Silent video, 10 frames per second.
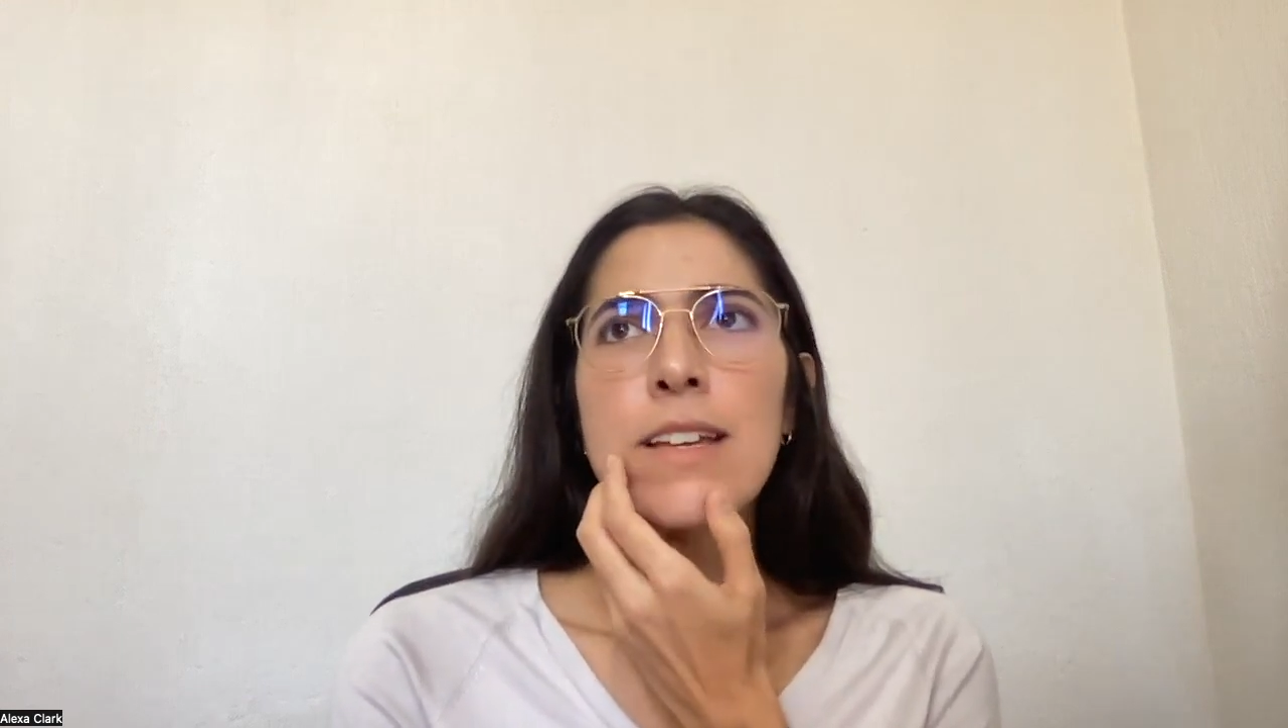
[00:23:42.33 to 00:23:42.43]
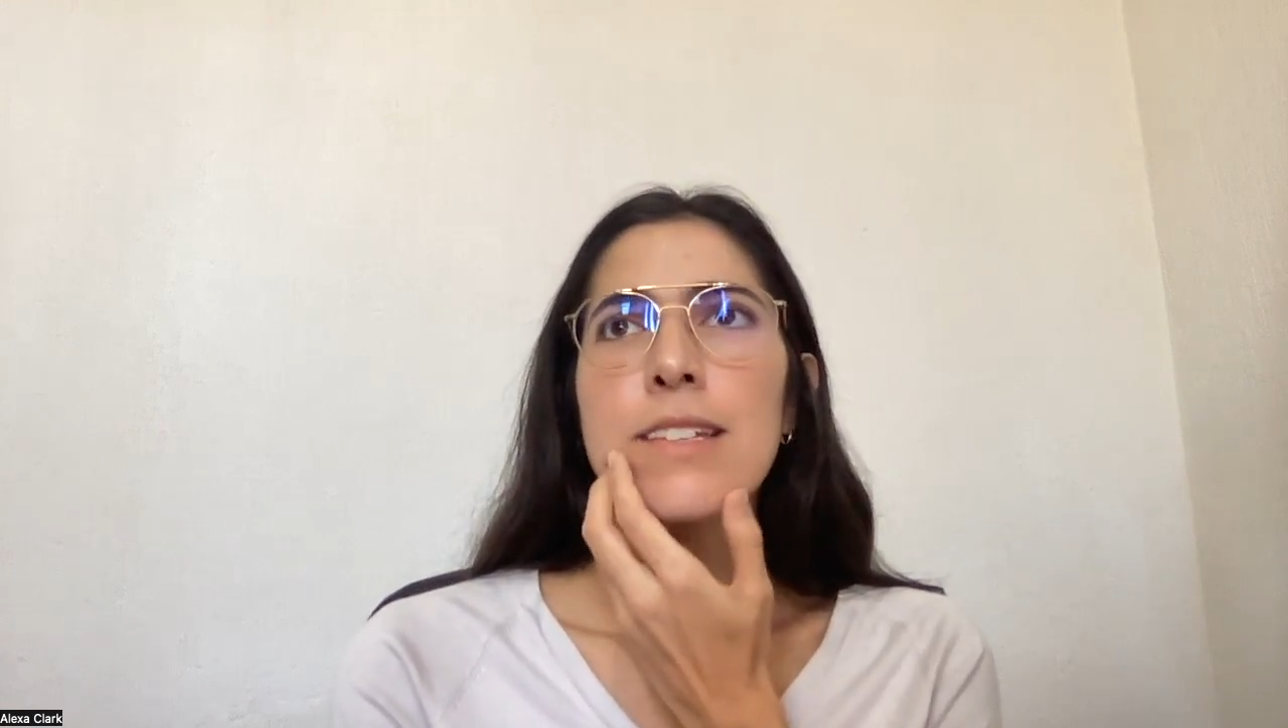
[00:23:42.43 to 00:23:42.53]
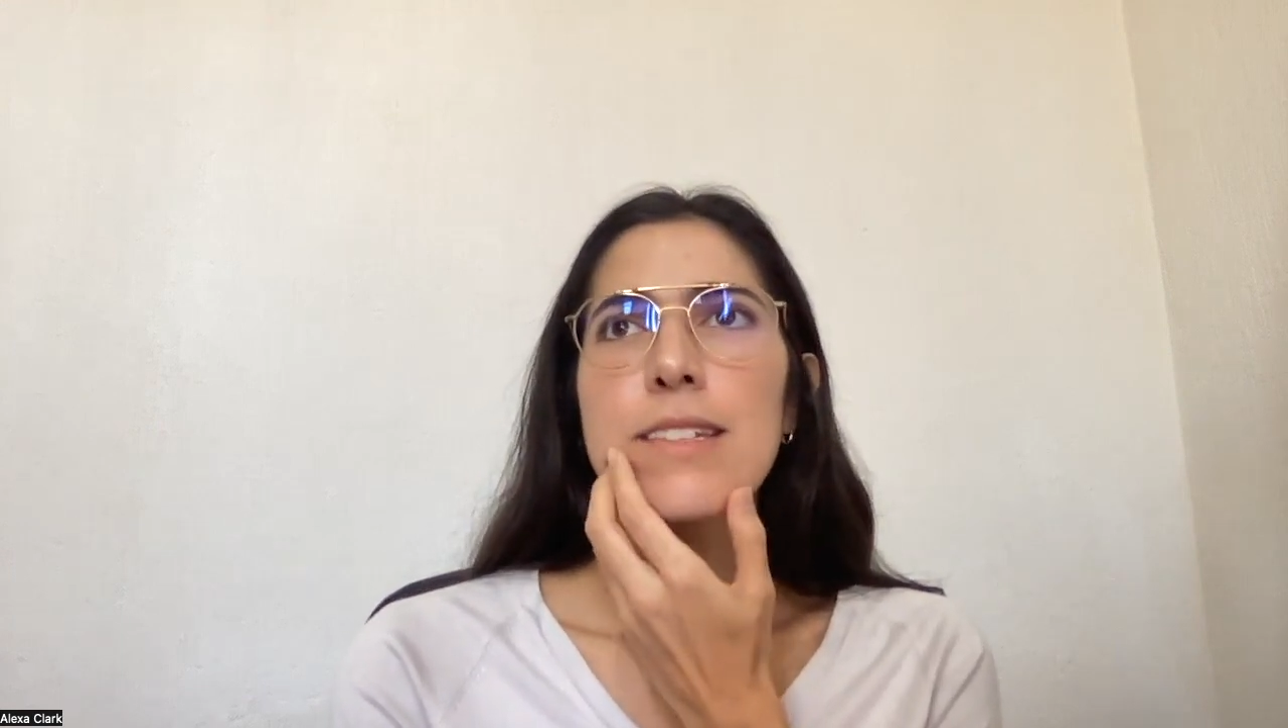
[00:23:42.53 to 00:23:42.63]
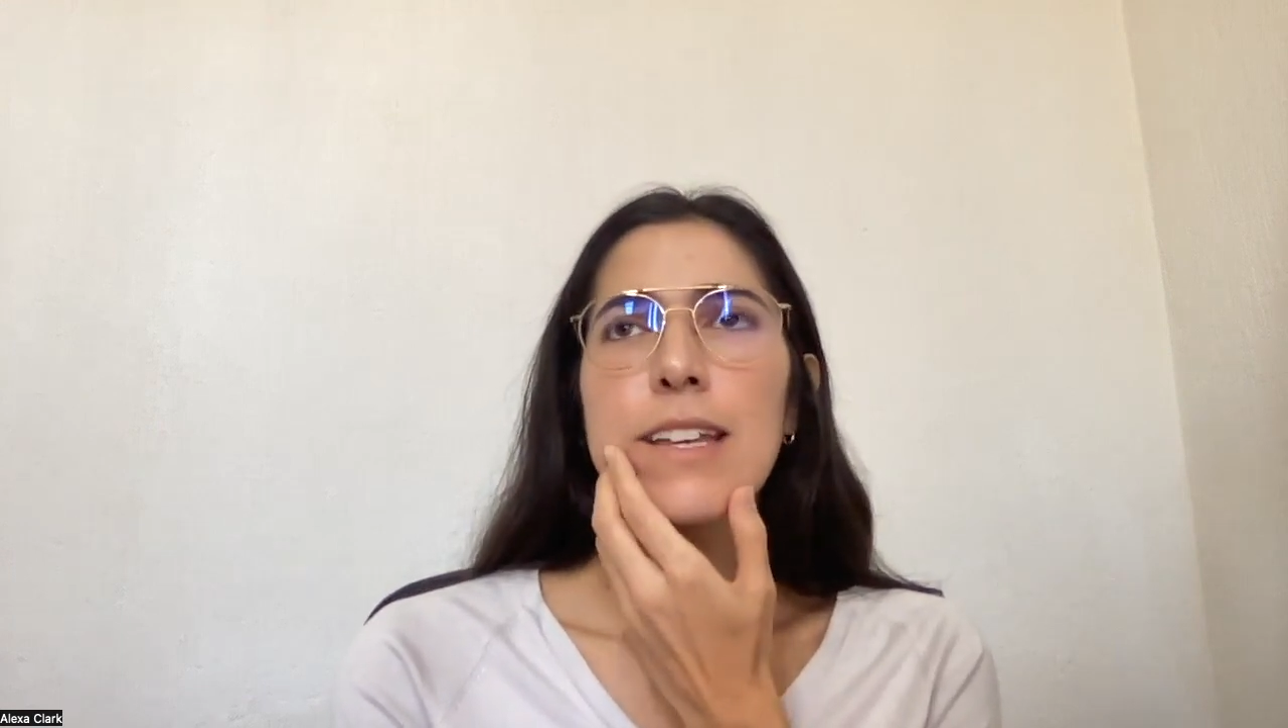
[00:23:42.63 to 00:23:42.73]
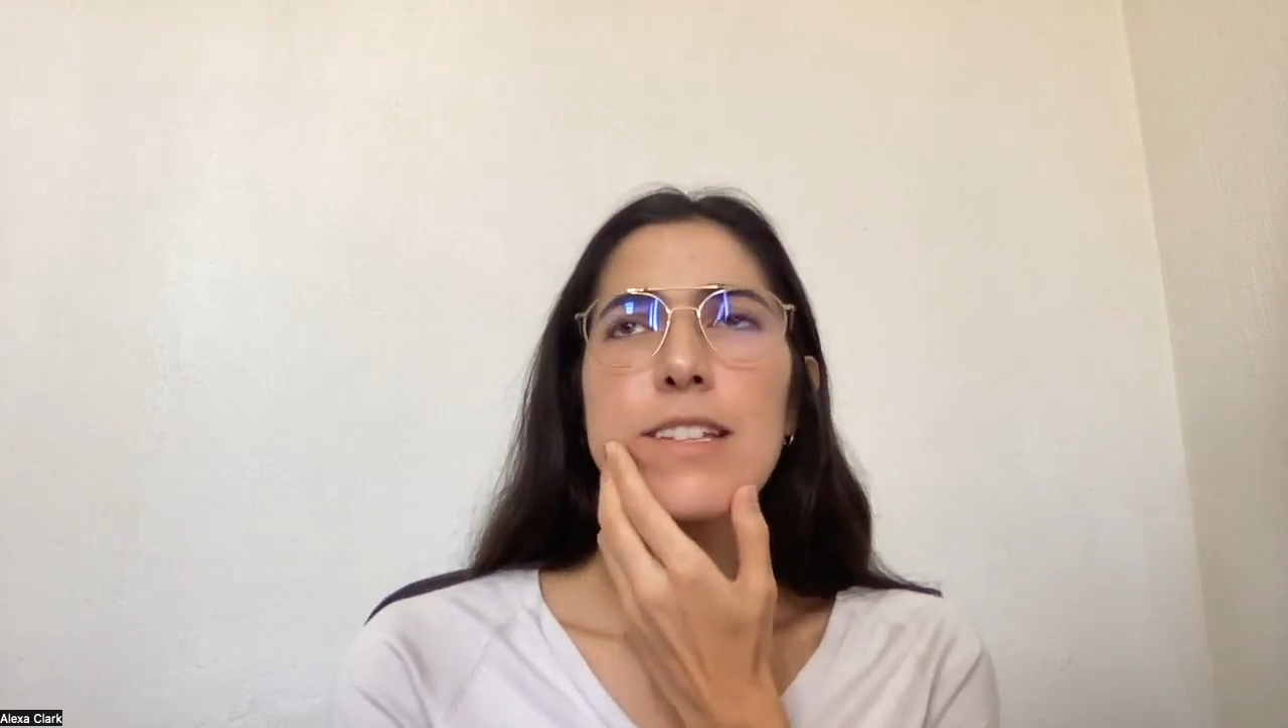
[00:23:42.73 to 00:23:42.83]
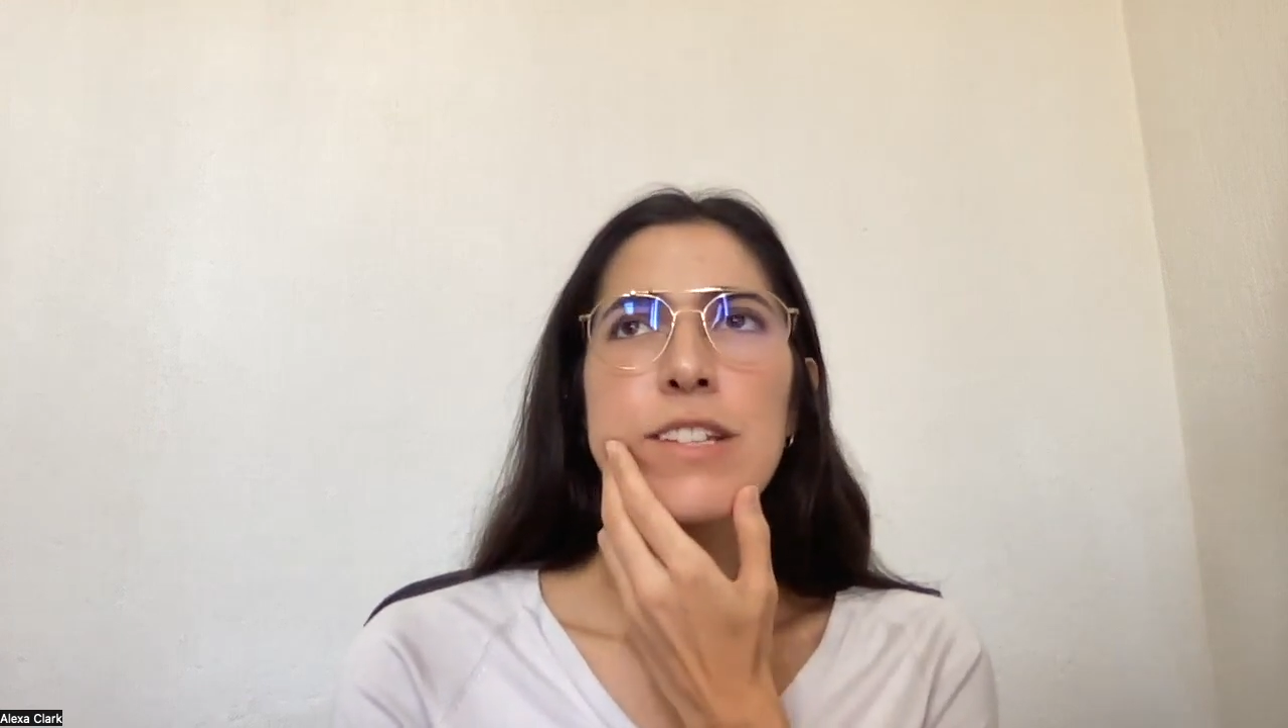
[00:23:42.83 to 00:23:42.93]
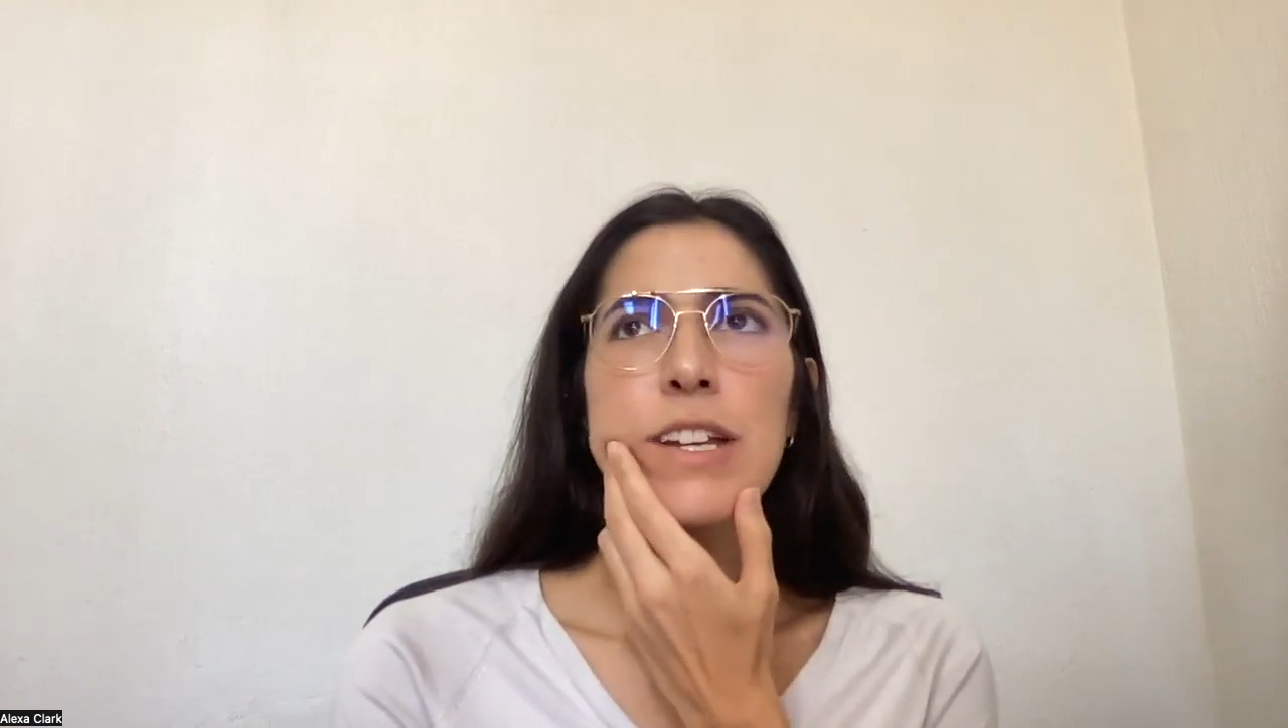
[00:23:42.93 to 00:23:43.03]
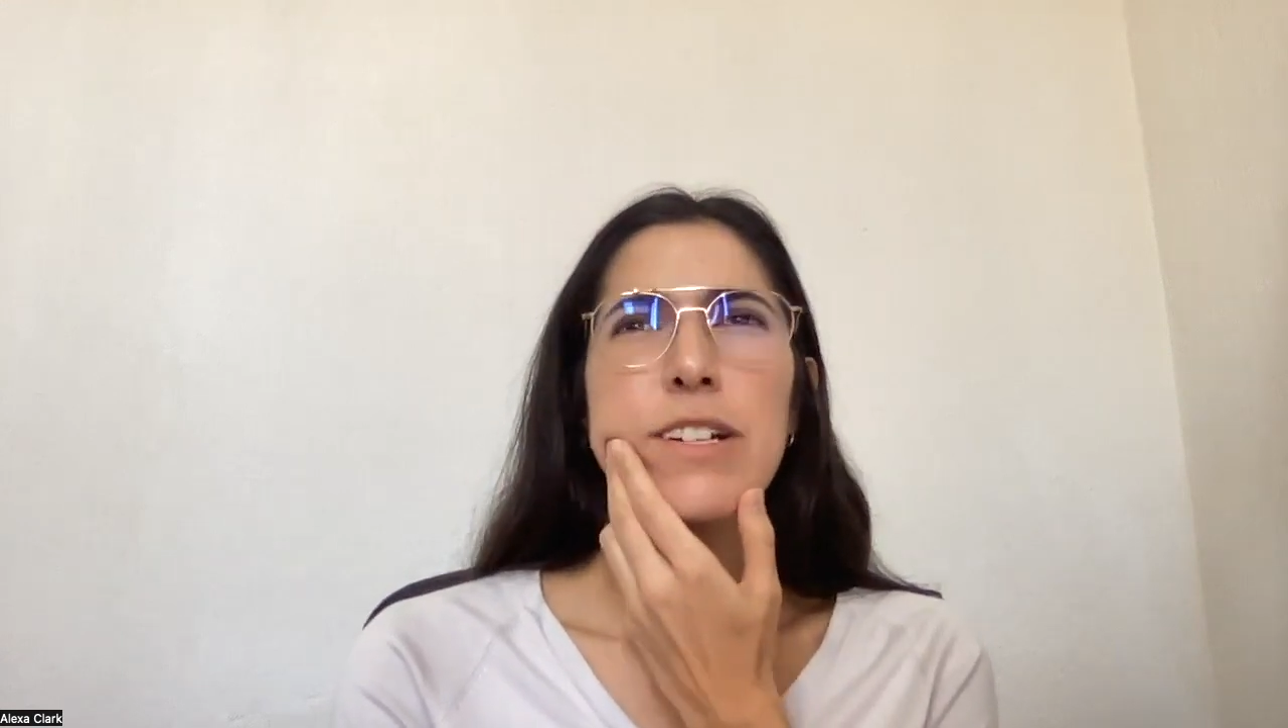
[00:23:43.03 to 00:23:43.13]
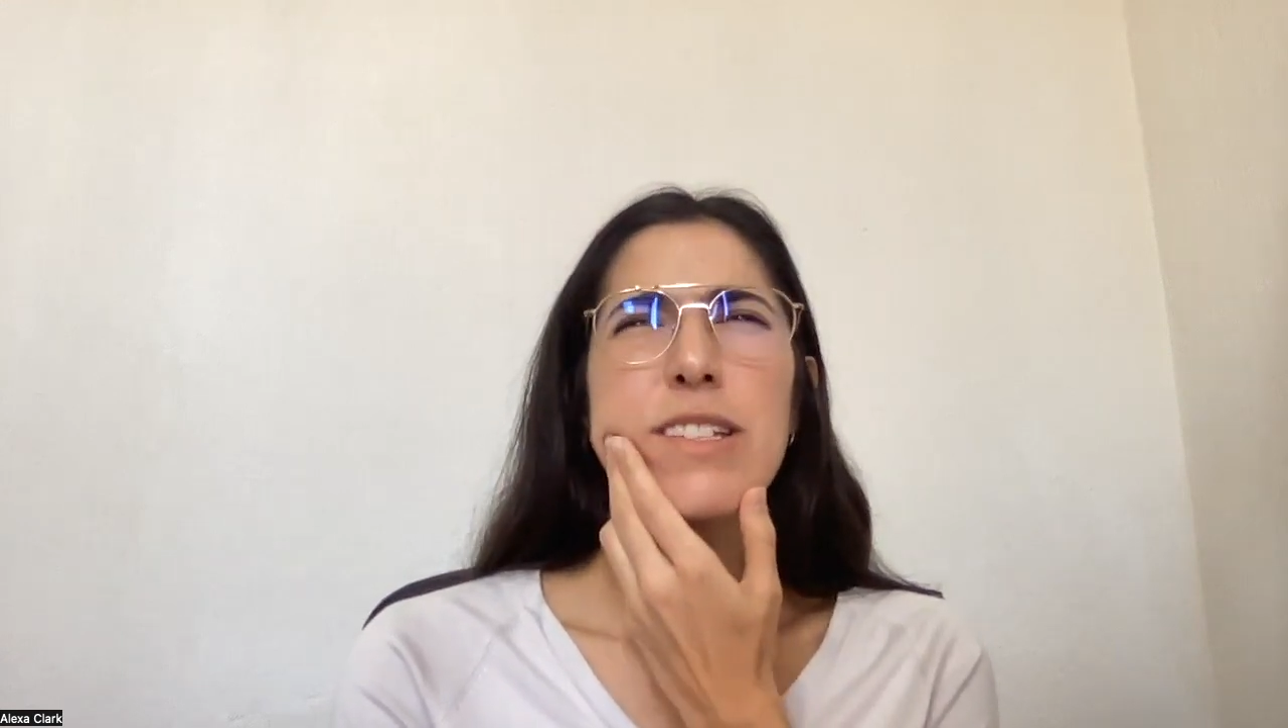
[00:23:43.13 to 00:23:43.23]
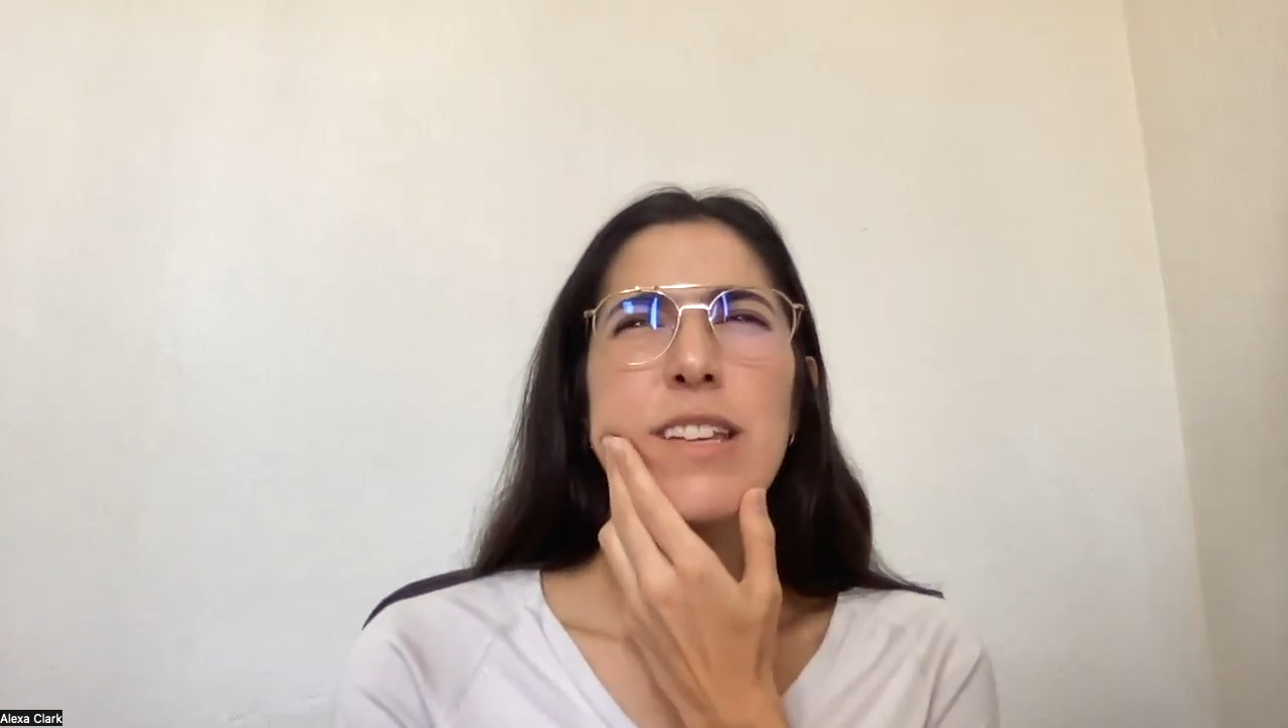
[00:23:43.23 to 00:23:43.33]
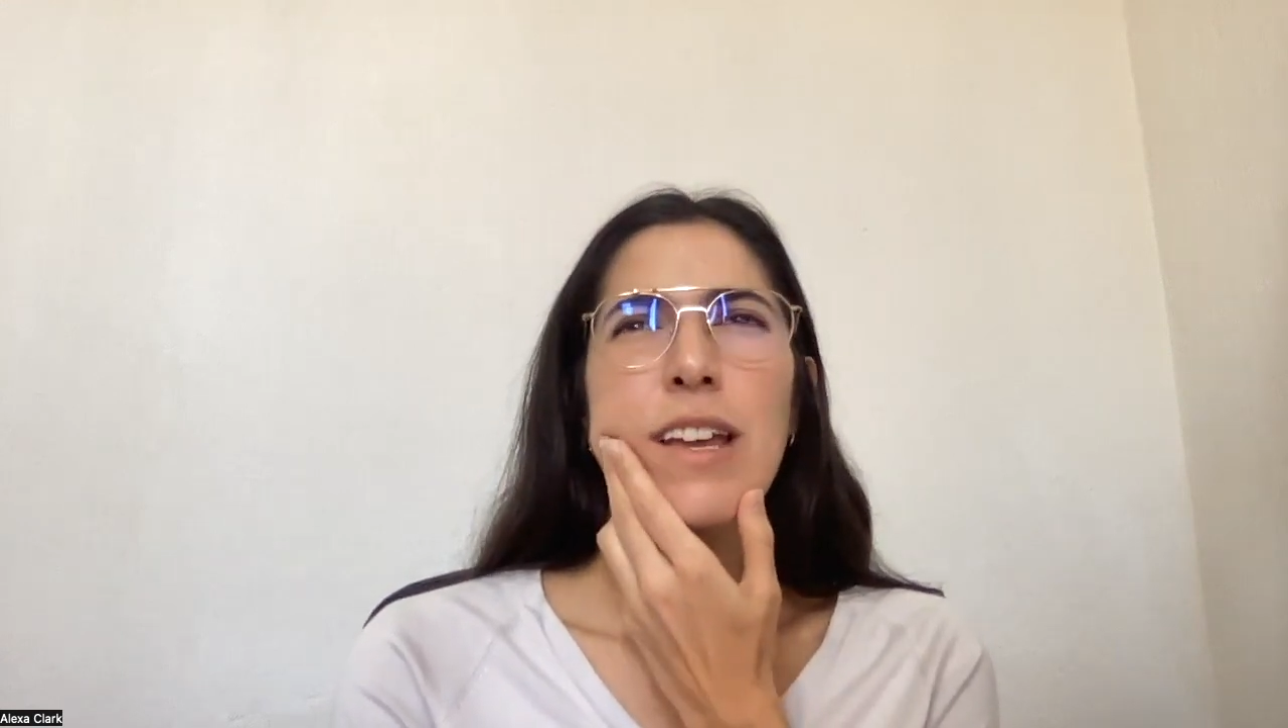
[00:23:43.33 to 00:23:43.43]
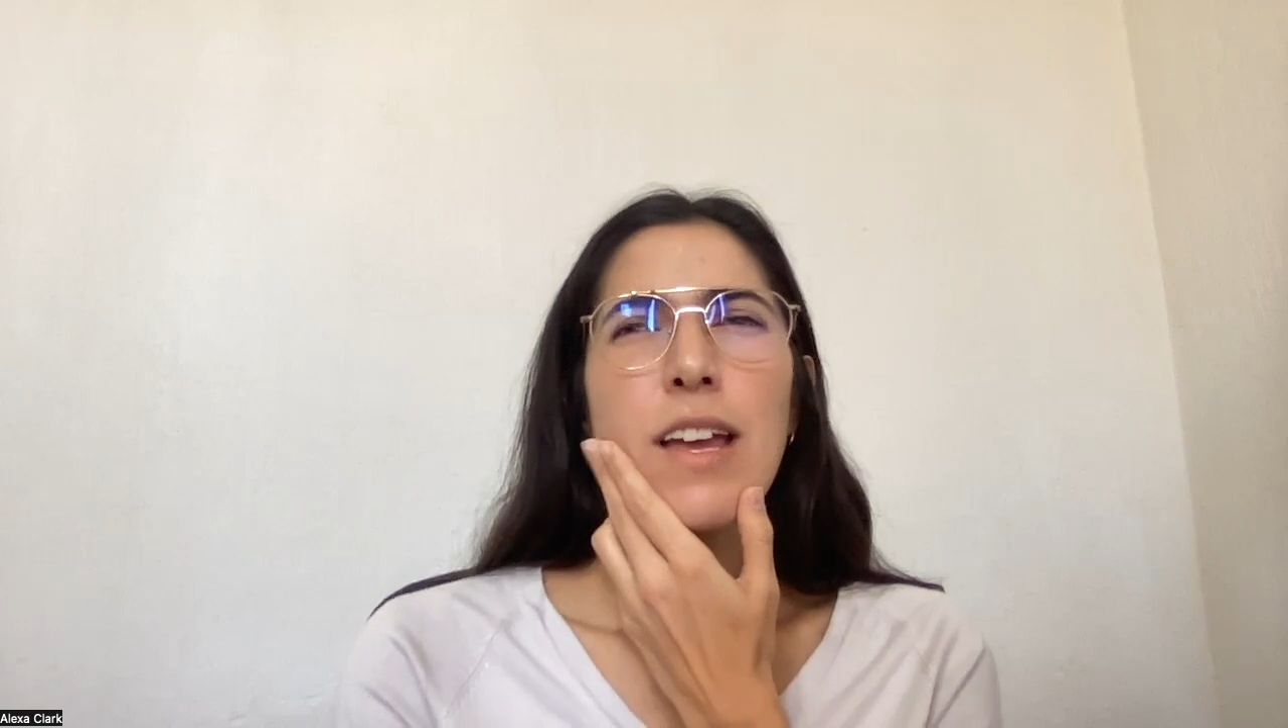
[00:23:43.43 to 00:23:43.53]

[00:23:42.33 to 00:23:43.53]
6 years.